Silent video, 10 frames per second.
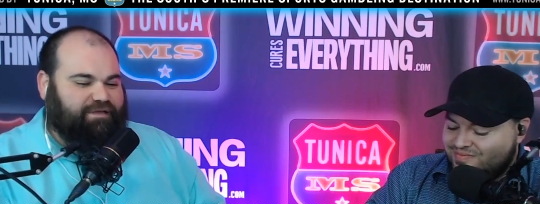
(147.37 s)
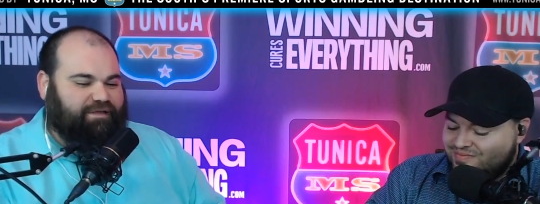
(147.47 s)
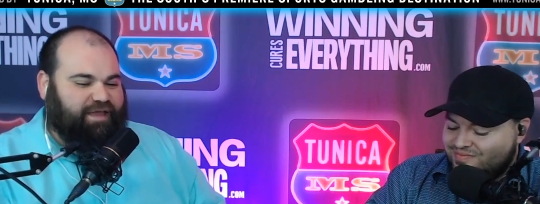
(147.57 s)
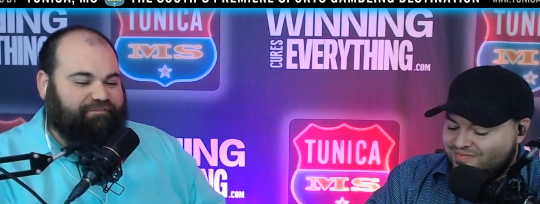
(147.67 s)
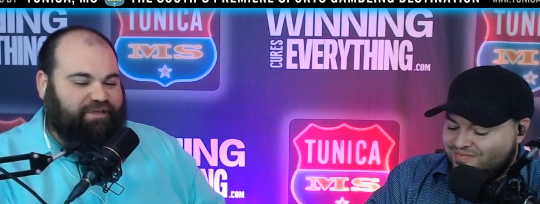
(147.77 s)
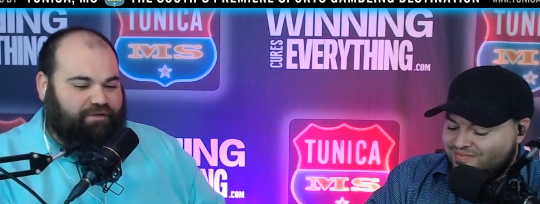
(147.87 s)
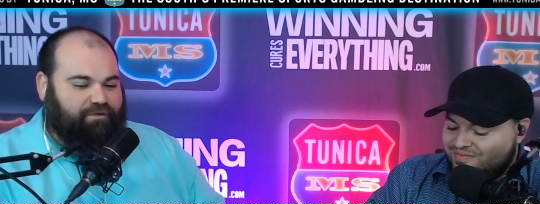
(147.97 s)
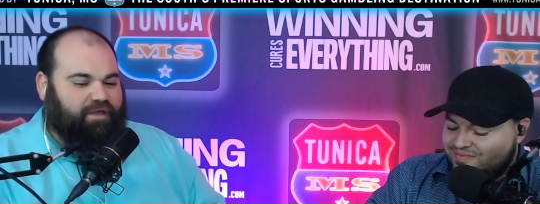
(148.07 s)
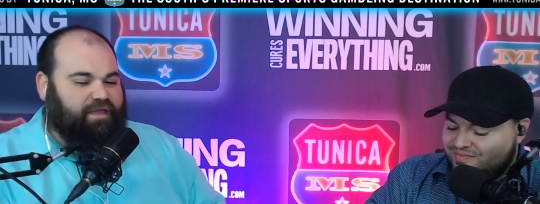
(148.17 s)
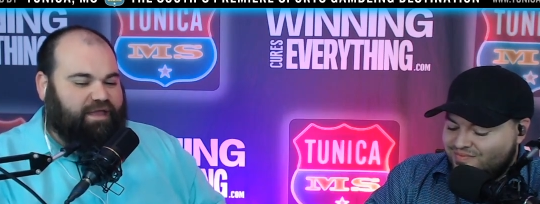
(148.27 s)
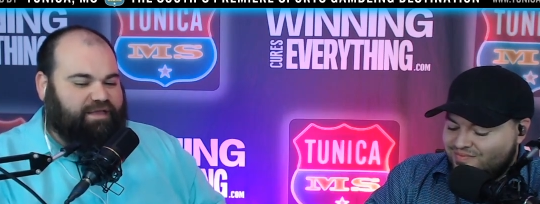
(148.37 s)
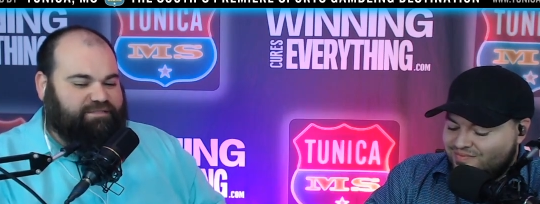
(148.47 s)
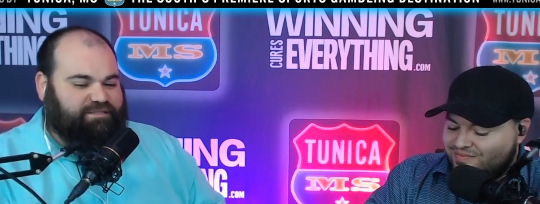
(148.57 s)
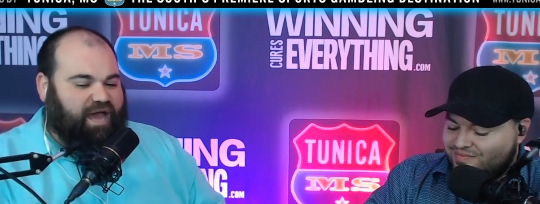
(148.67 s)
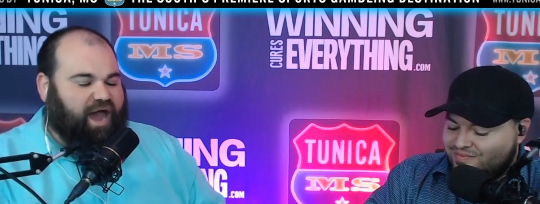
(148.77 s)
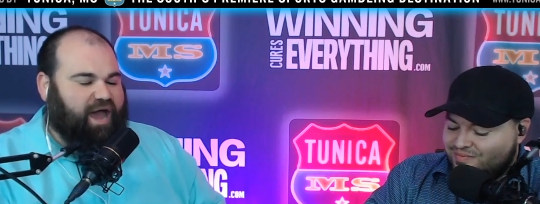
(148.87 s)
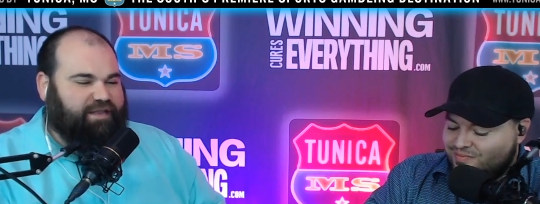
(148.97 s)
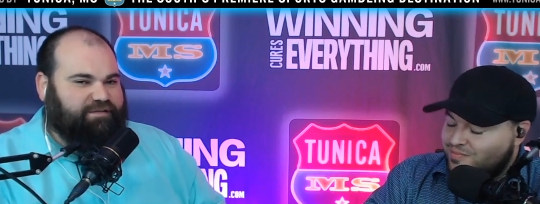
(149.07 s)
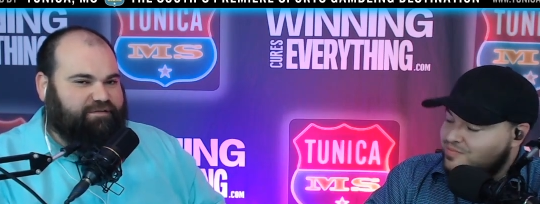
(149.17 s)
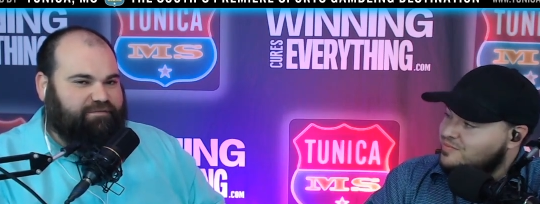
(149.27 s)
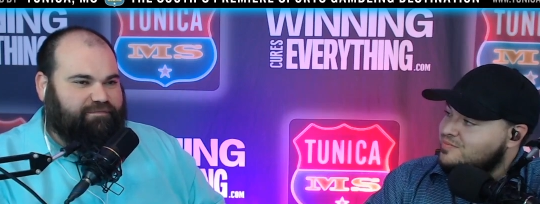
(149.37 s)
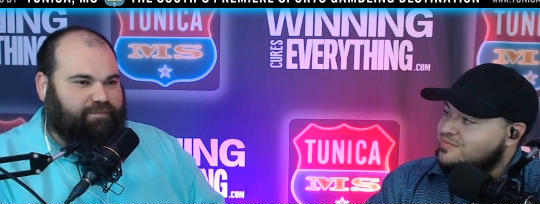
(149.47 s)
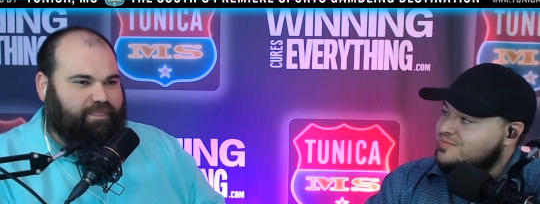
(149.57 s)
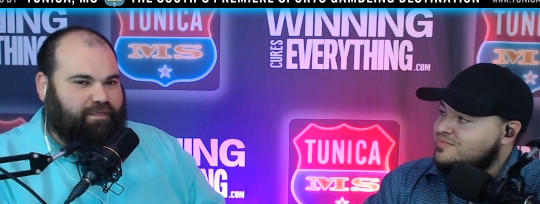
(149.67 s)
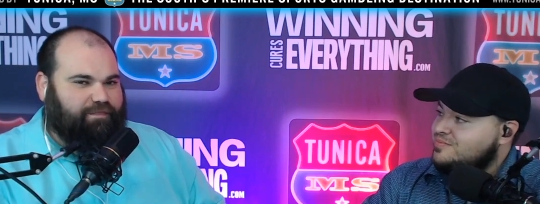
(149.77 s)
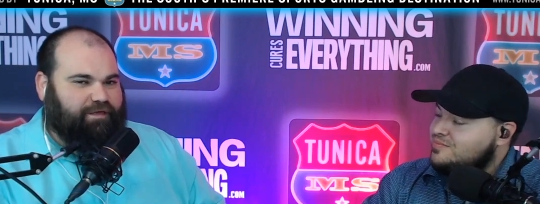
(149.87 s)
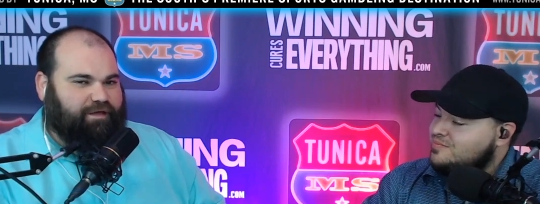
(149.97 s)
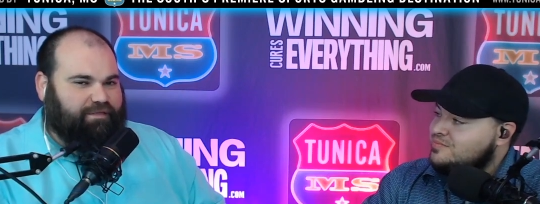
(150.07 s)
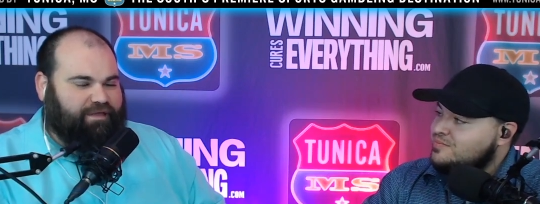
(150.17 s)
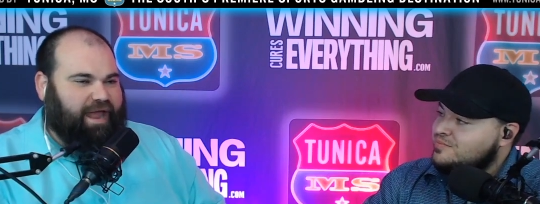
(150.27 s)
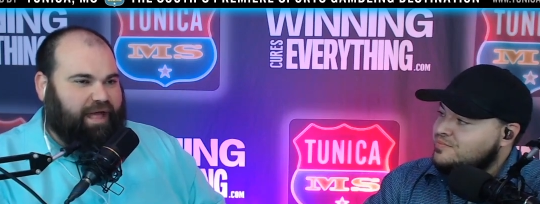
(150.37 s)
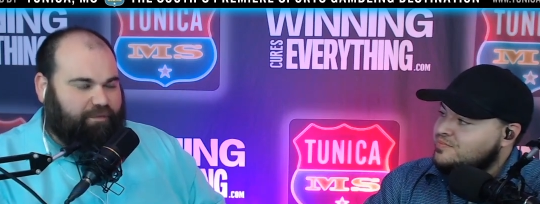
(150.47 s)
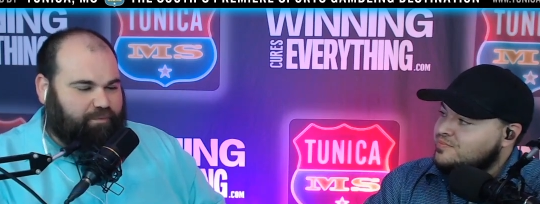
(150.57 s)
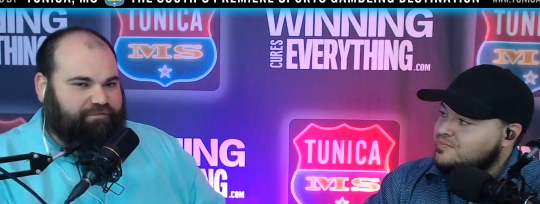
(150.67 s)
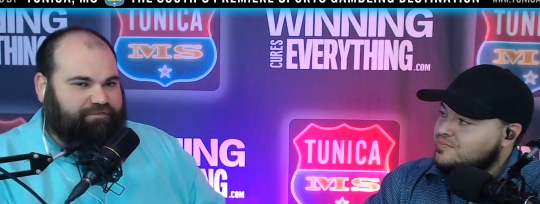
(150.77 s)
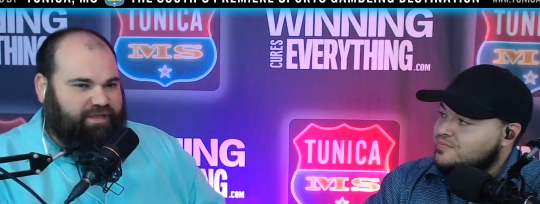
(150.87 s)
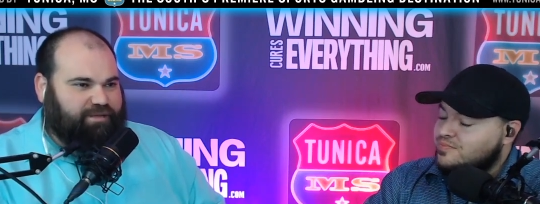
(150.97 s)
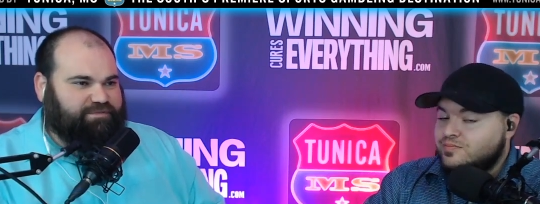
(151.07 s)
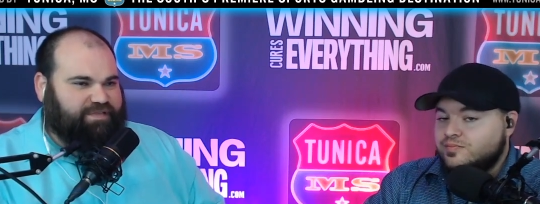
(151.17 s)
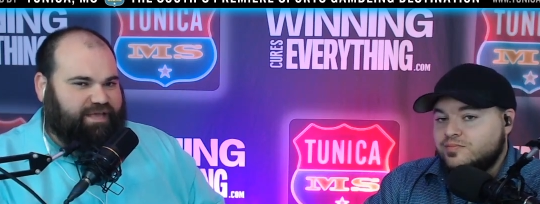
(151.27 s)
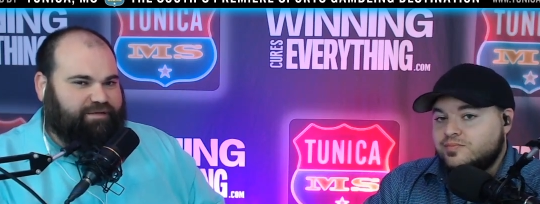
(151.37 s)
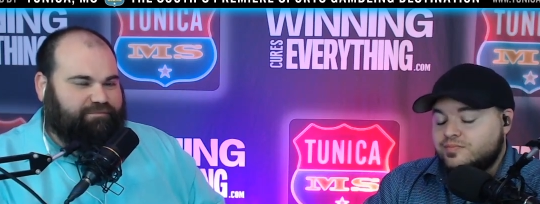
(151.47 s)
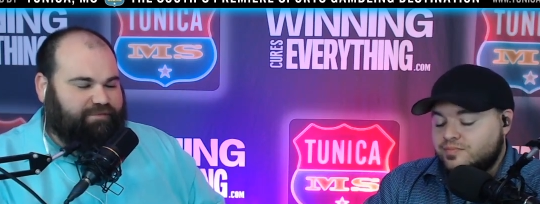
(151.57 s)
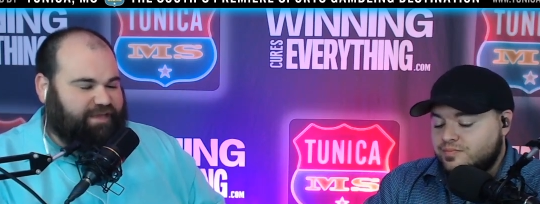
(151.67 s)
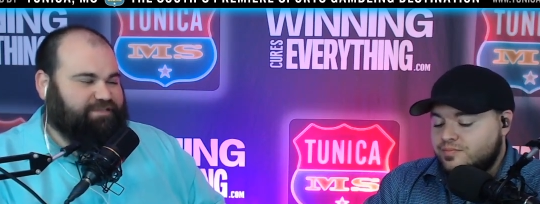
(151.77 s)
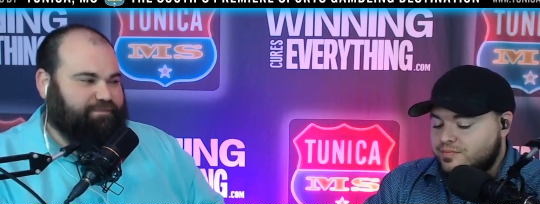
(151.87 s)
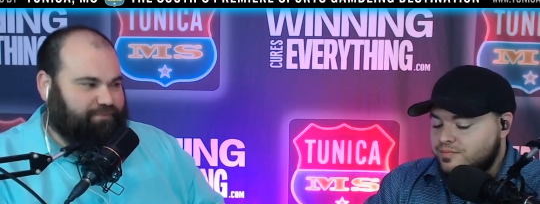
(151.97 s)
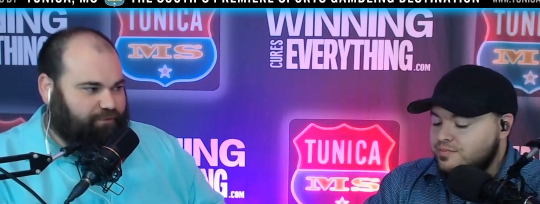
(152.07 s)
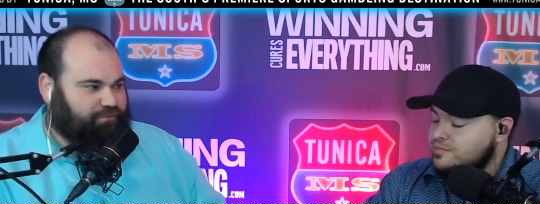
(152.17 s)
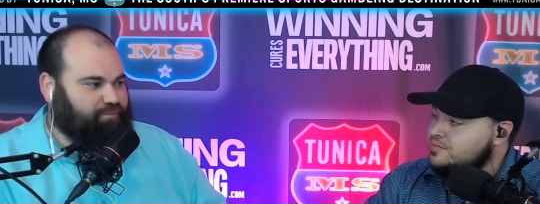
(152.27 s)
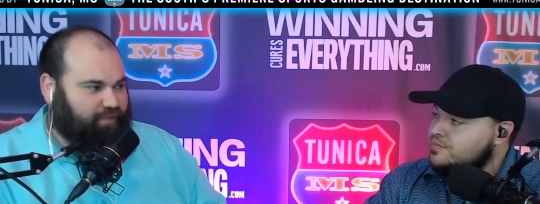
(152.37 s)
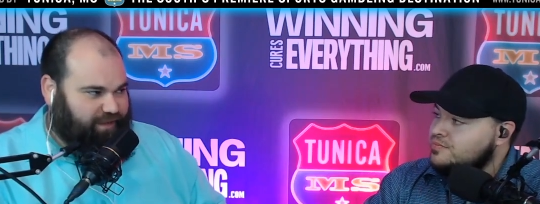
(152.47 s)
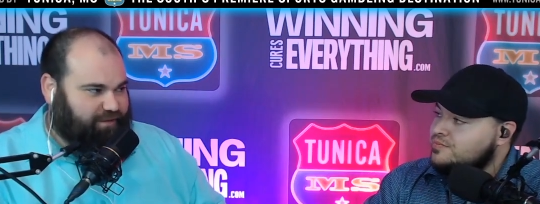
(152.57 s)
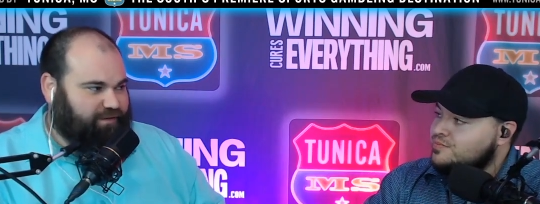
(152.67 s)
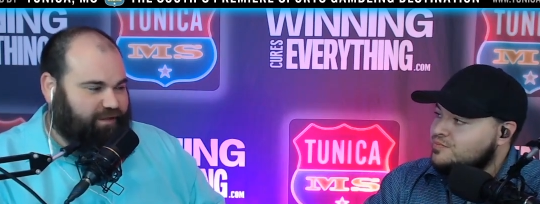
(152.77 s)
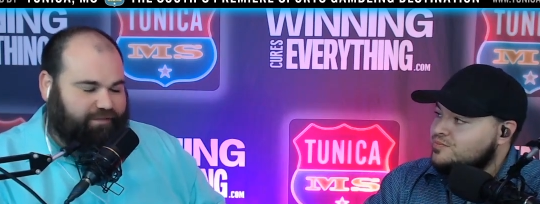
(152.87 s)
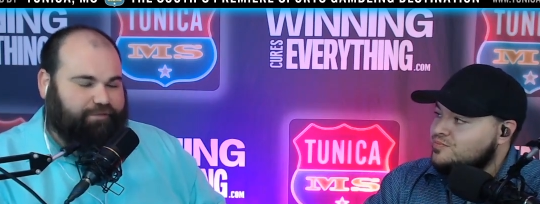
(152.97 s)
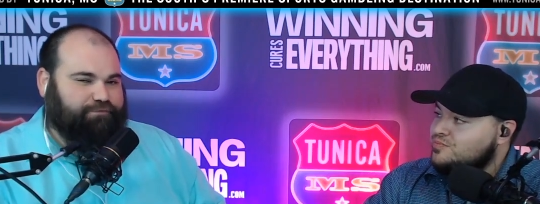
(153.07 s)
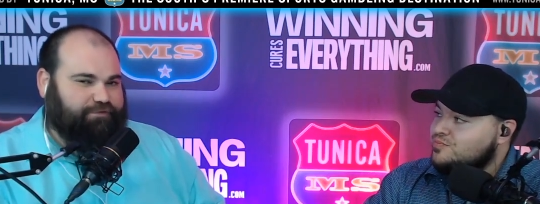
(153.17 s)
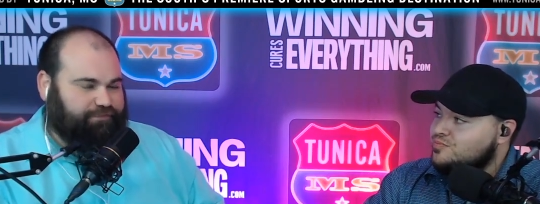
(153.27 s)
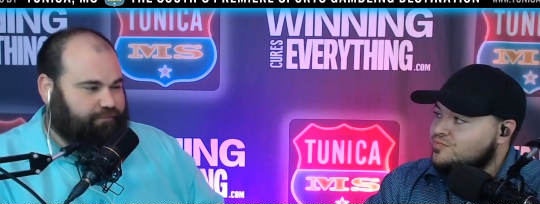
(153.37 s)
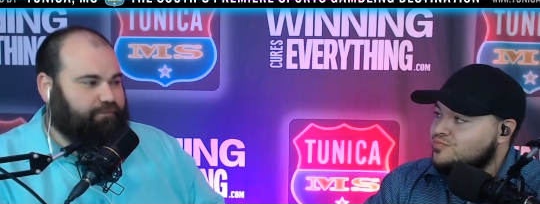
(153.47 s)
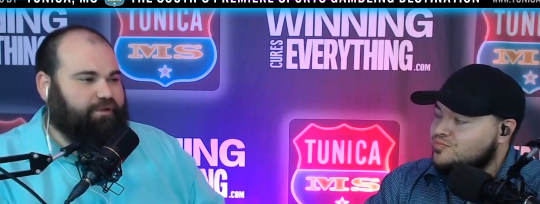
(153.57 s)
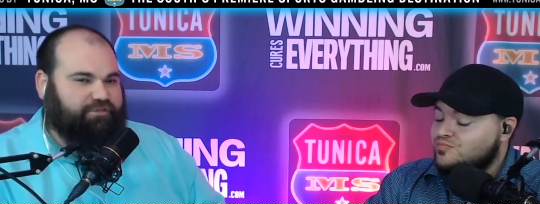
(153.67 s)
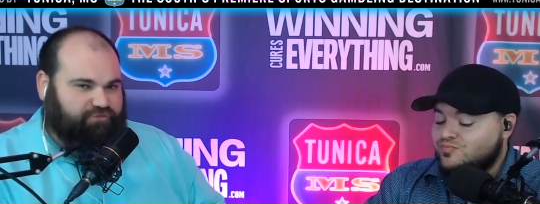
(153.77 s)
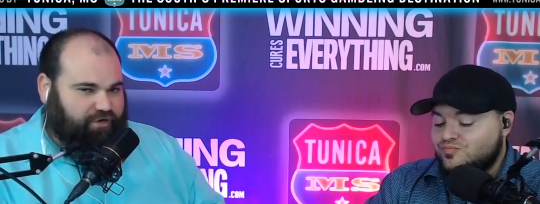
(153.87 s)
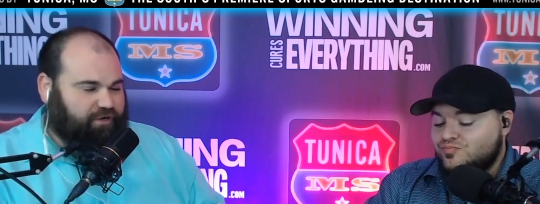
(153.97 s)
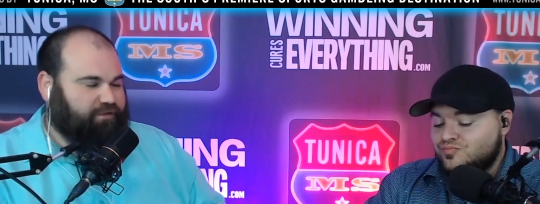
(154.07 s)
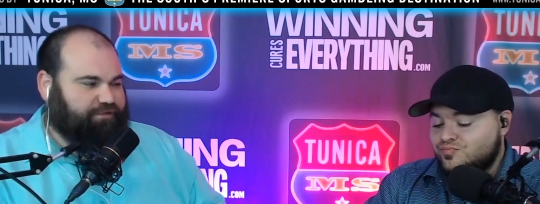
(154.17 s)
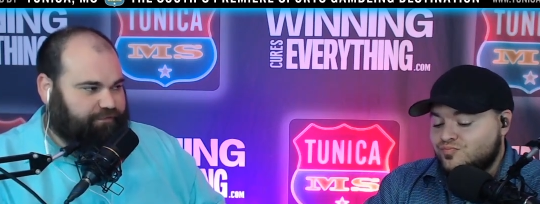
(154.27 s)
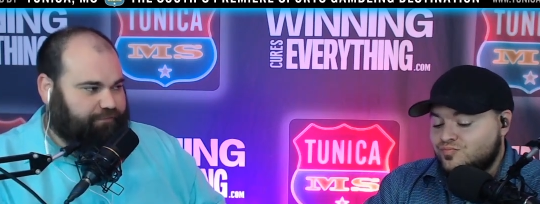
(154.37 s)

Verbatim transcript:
Speaker 1: FAU is not the the caliber of teams that SMU was playing and losing to and struggling to.